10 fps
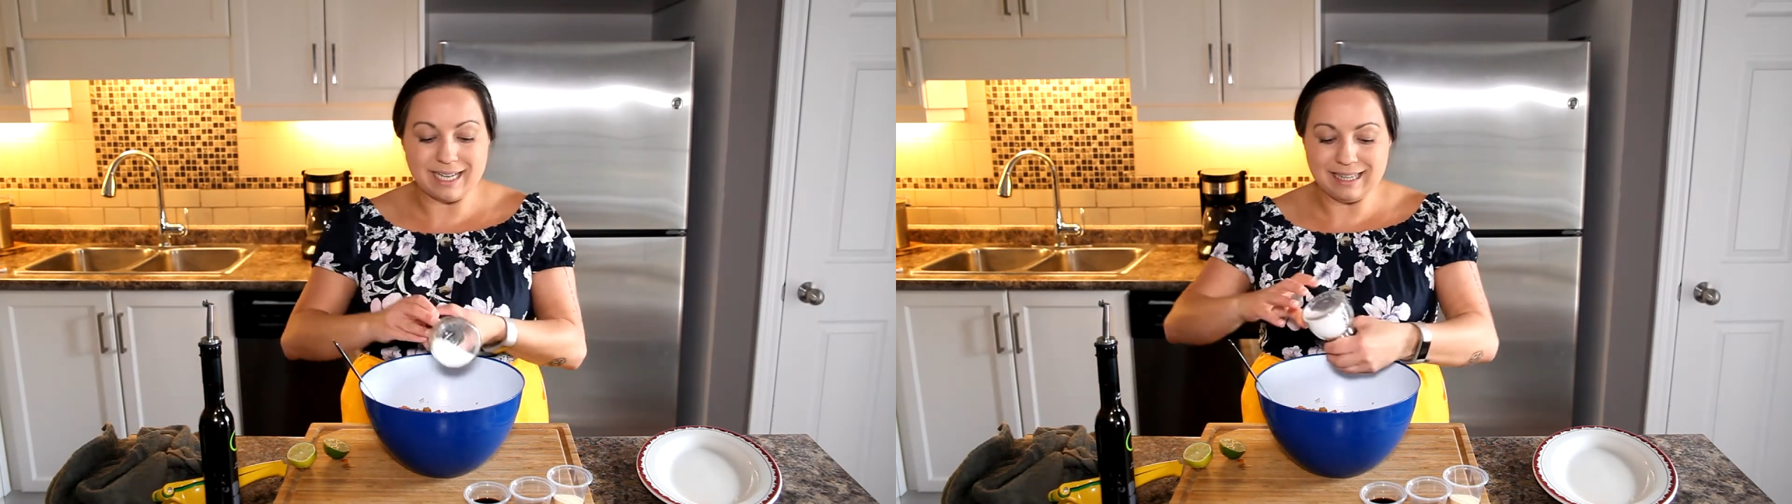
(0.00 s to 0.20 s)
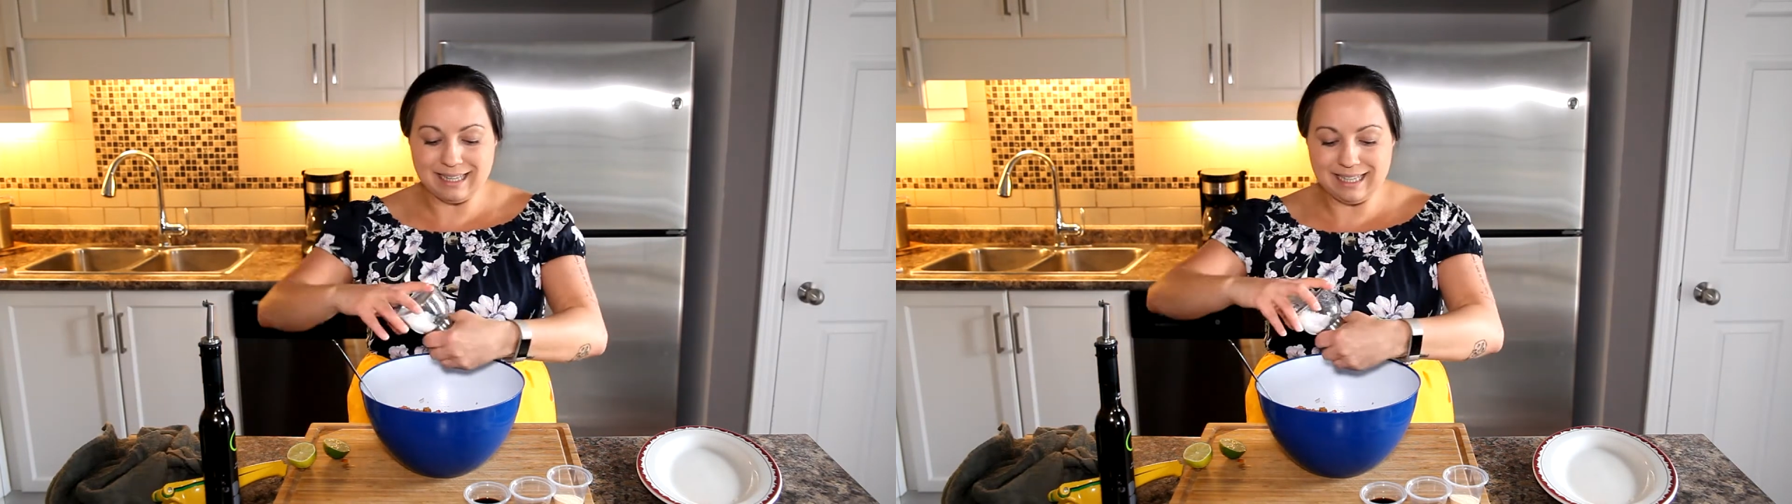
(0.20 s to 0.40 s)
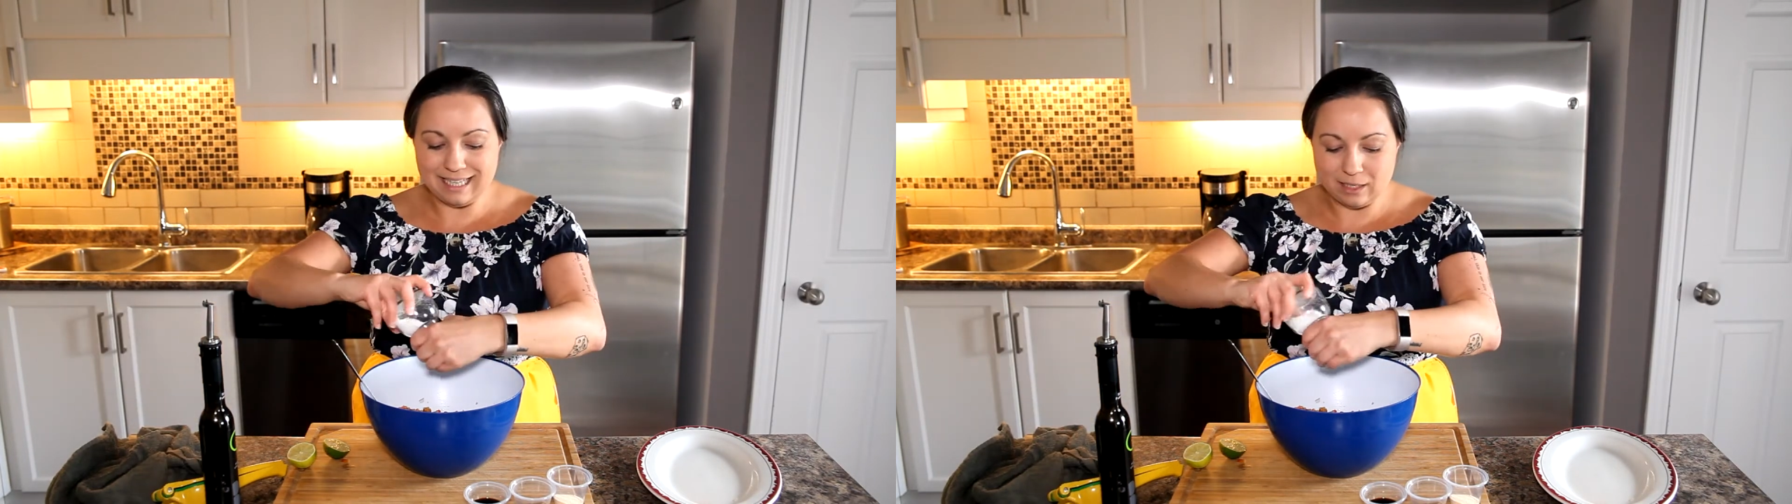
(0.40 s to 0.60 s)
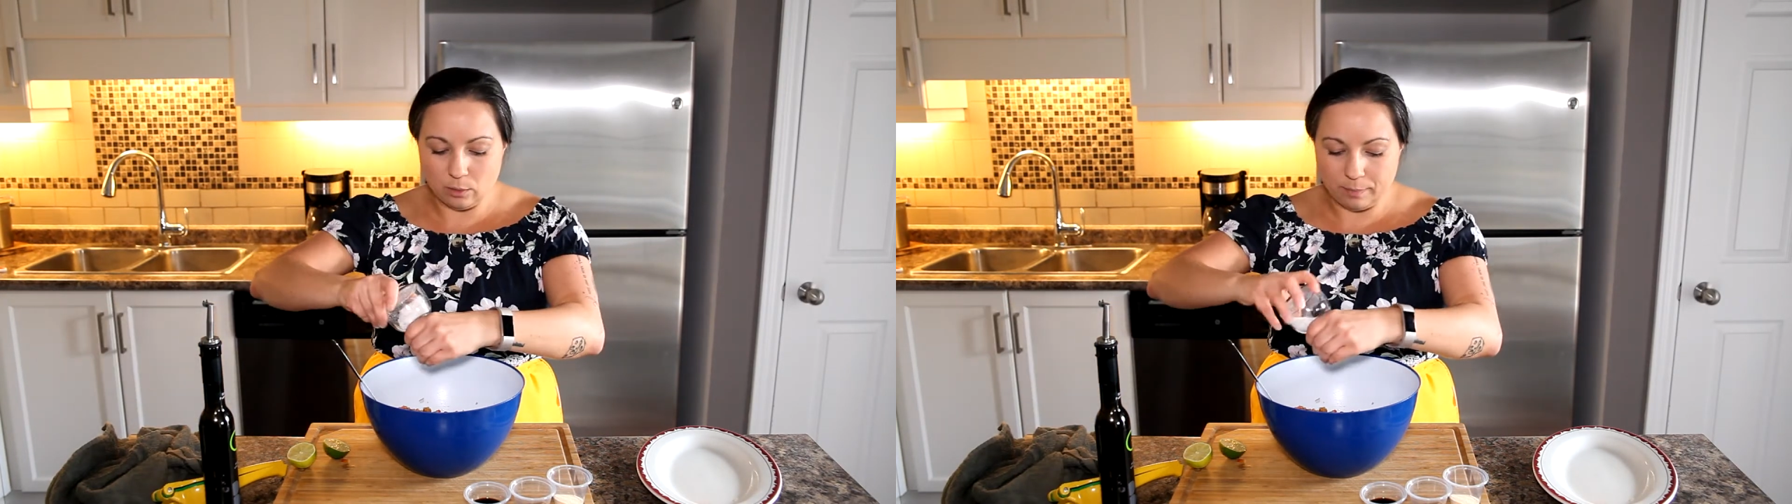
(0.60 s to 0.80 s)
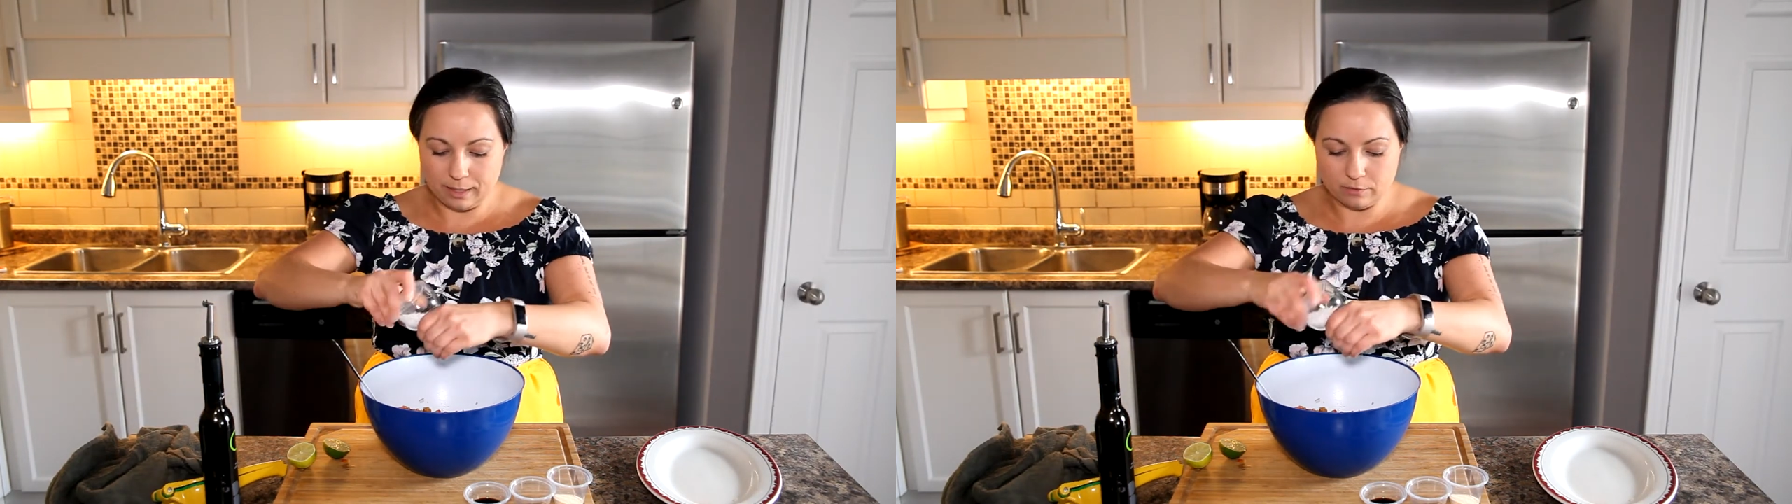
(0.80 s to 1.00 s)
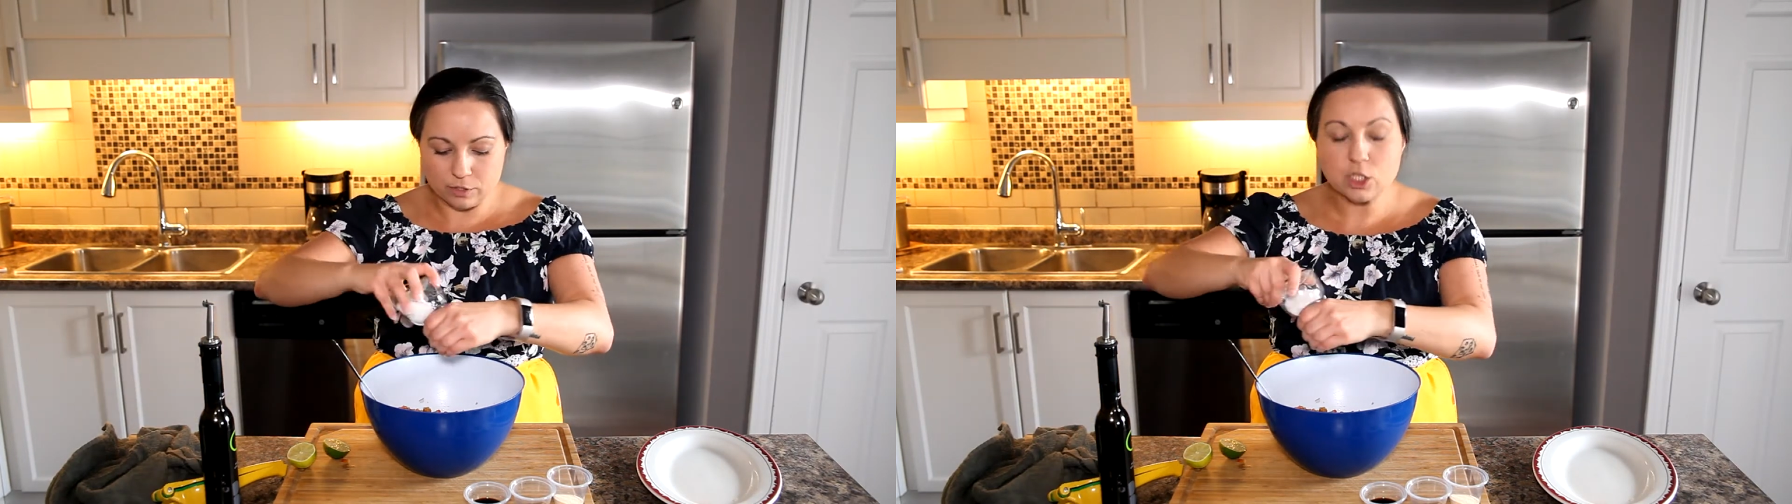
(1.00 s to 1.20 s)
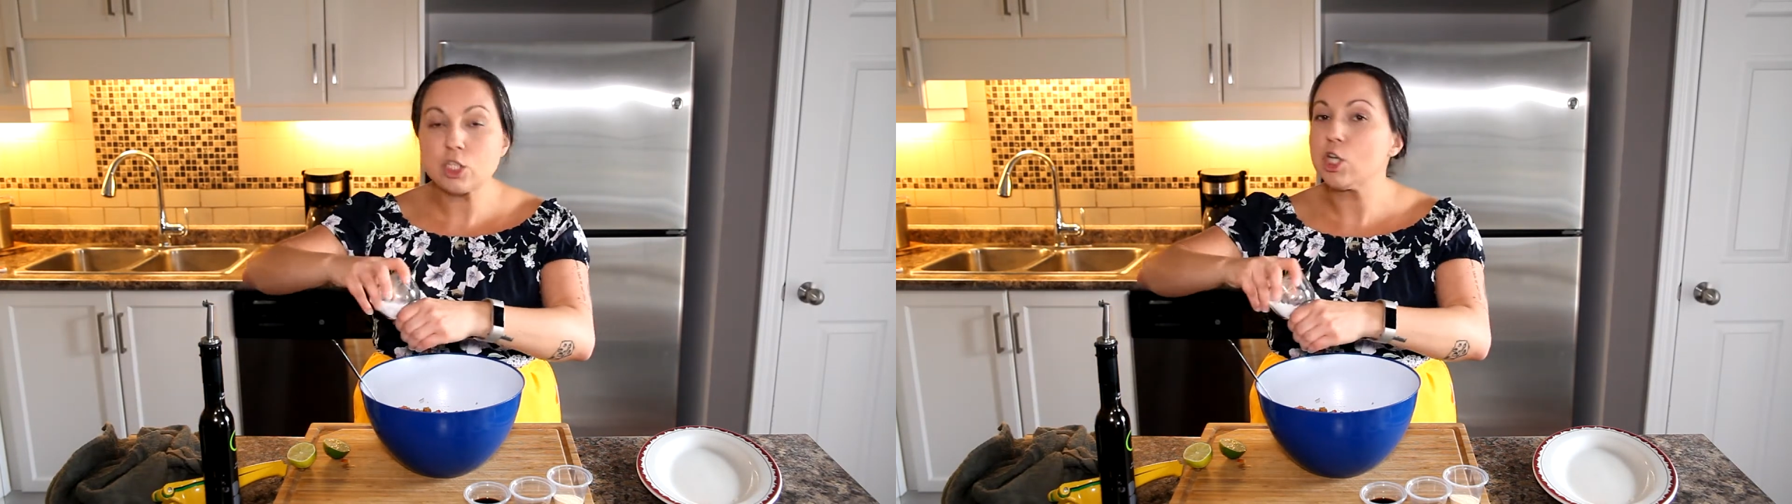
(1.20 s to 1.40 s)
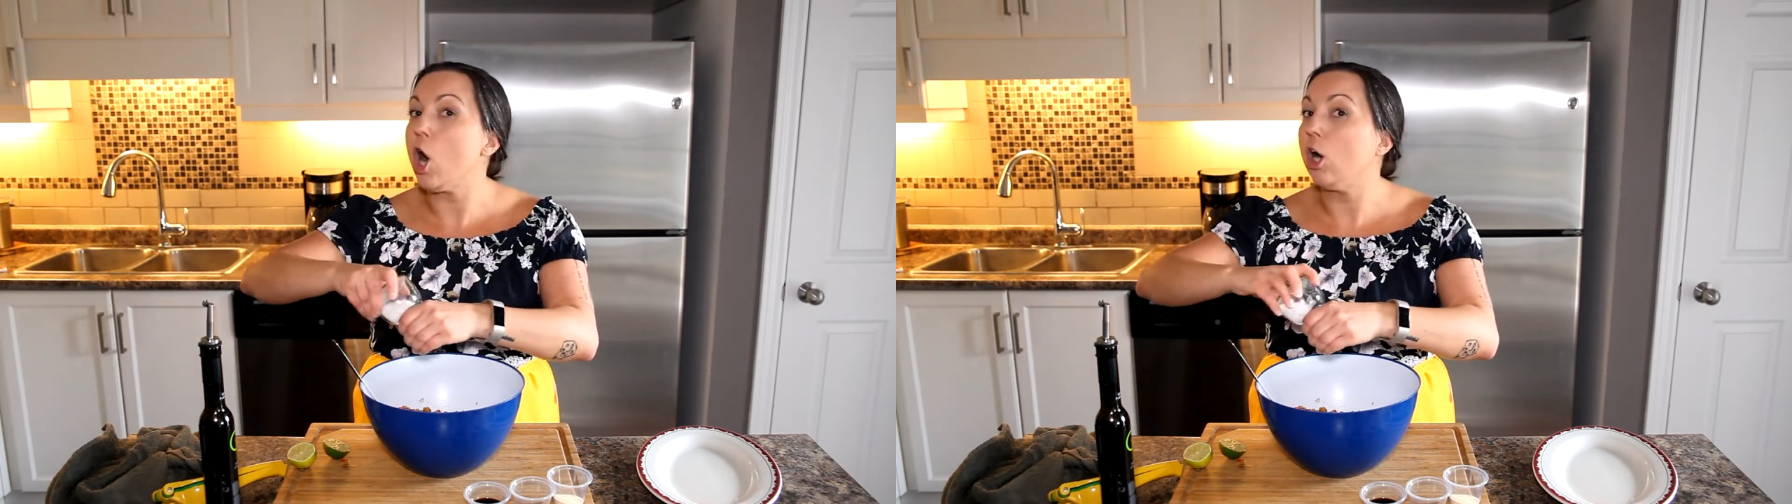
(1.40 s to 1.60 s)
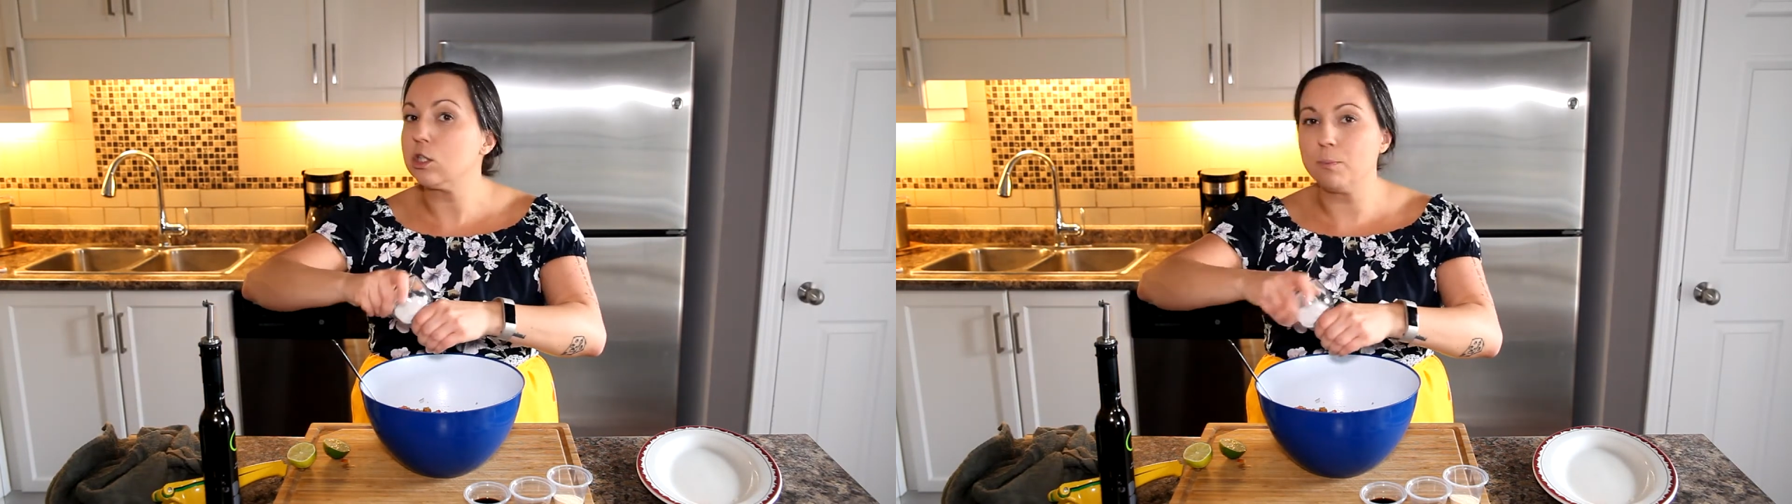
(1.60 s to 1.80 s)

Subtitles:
a little bit of salt,